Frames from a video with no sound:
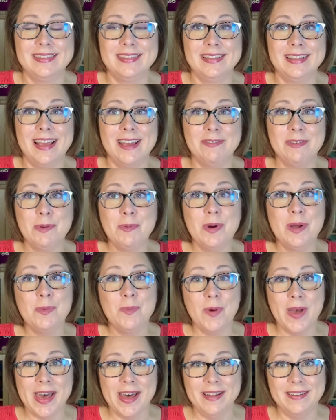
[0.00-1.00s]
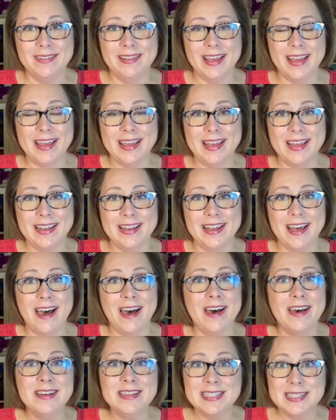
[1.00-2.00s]
everyone well and
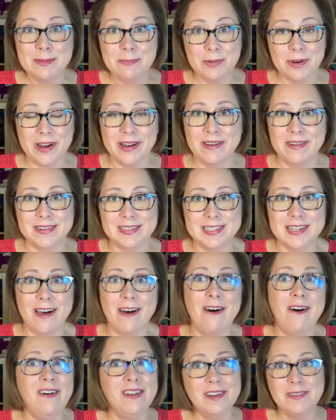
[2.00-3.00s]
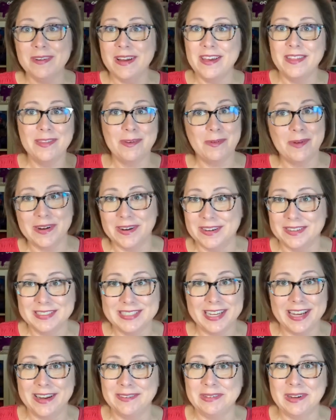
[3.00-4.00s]
hugs and prayers all around the world
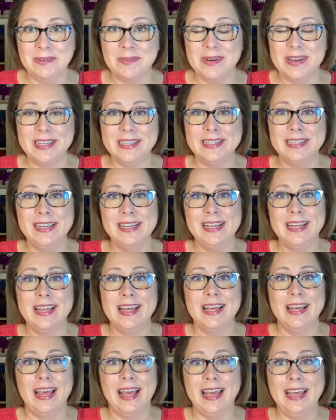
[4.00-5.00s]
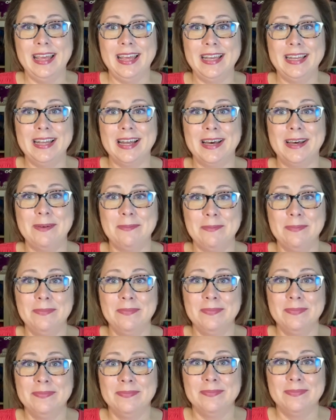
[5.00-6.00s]
to everyone. And um,
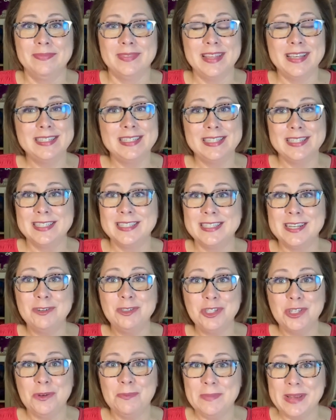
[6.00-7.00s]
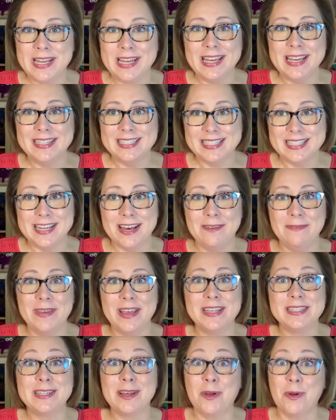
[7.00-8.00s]
this social media stuff
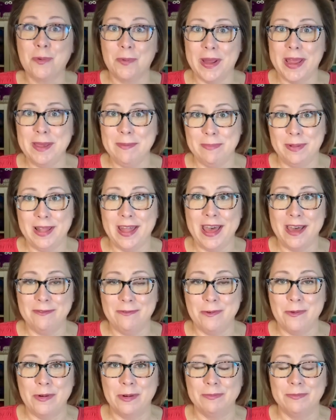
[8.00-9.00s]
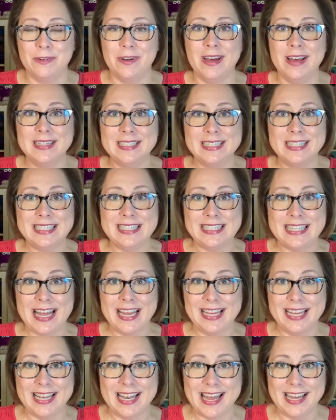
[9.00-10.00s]
is a great platform for us to stay
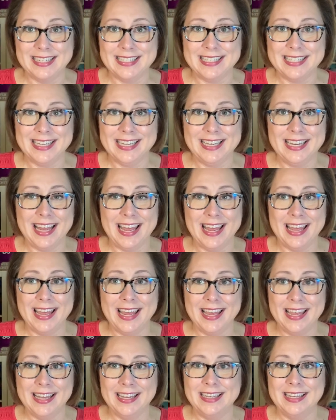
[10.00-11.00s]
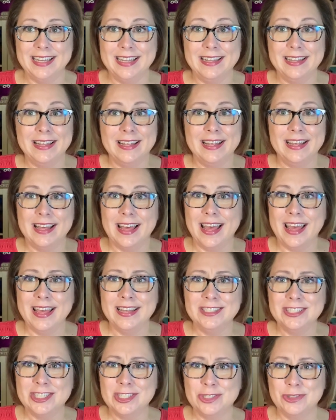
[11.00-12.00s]
connected and
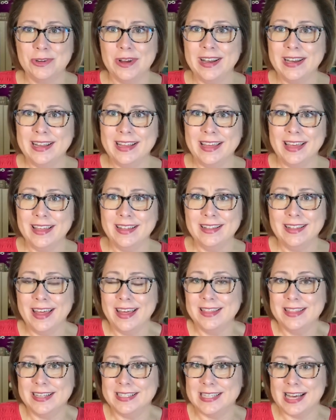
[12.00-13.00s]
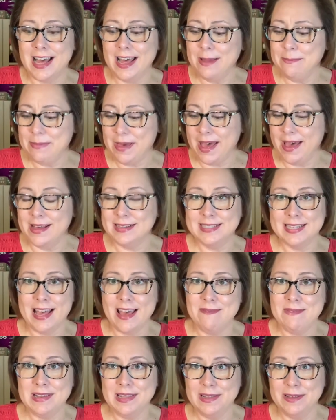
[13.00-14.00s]
and just try to get let the time pass
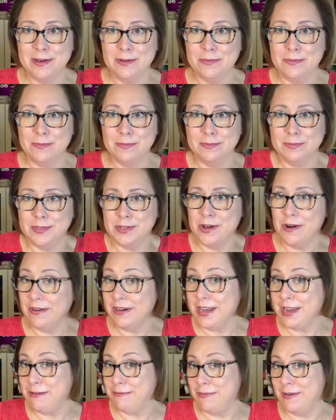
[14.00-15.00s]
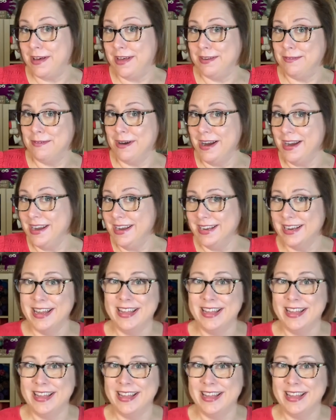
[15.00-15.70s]
having little yarny fun, right?